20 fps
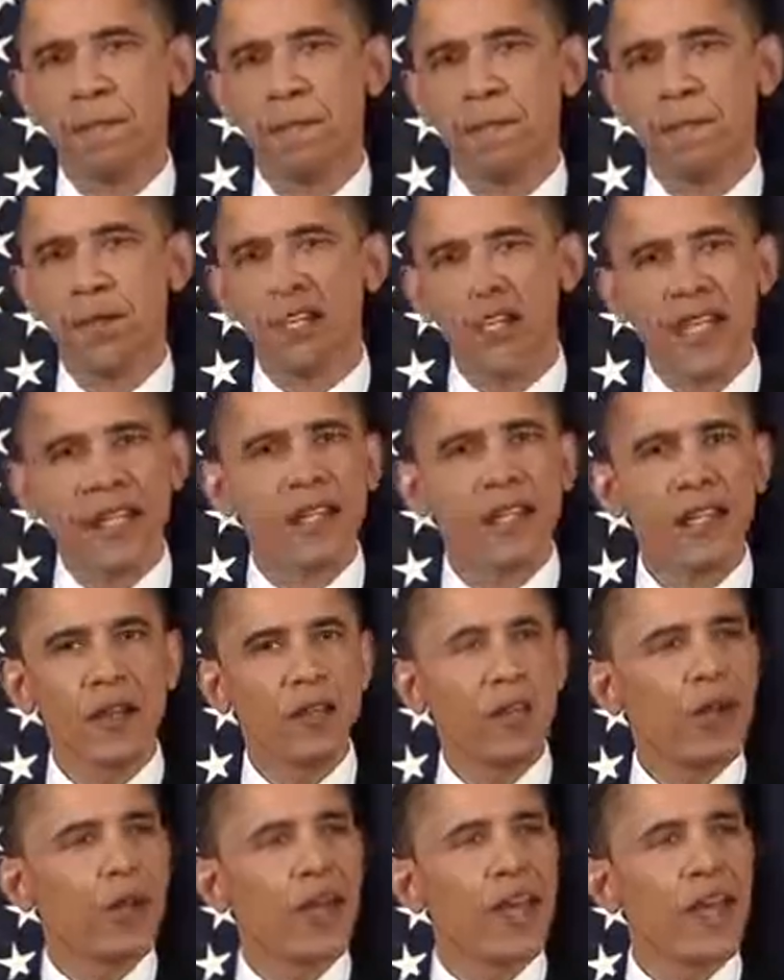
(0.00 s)
particularly
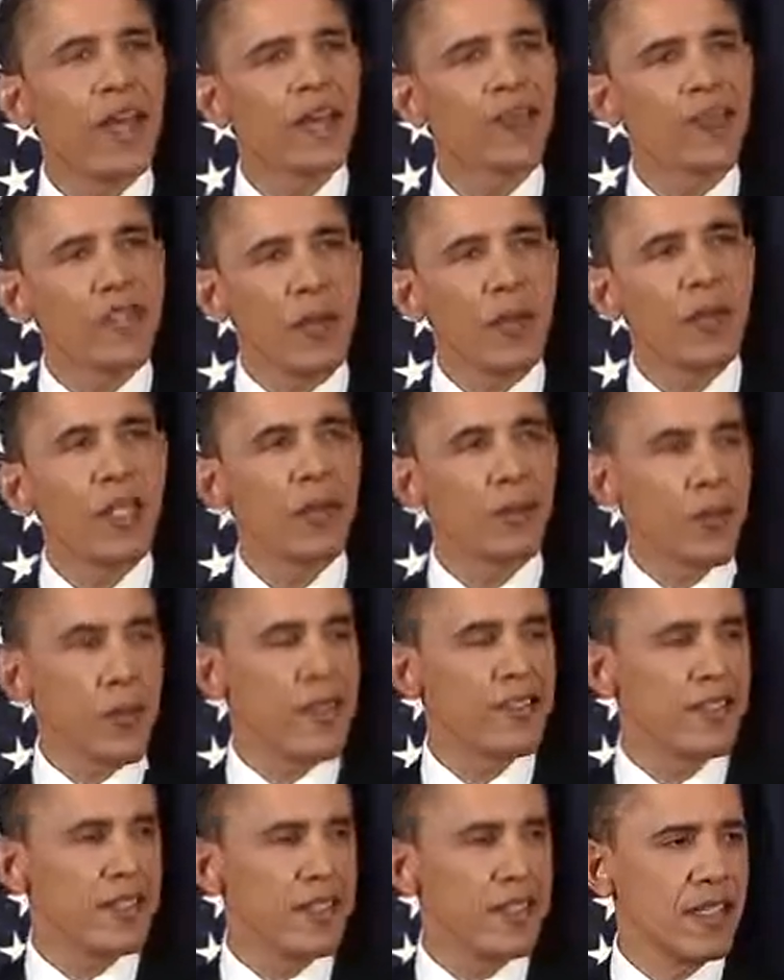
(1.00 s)
when we have so many
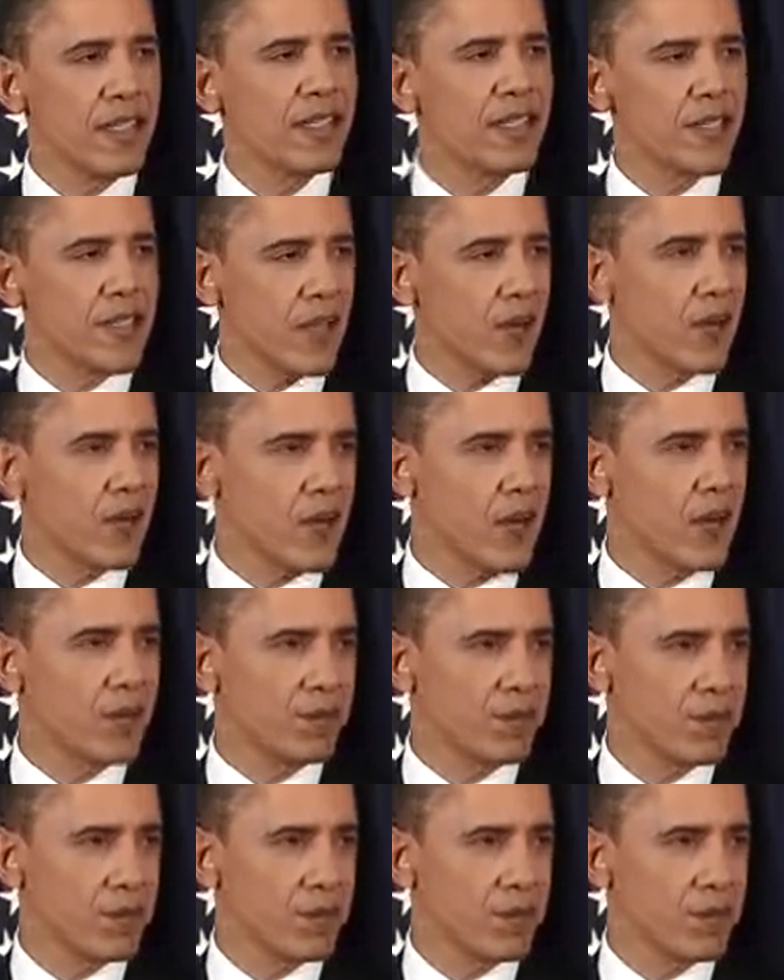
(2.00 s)
pressing needs here at home.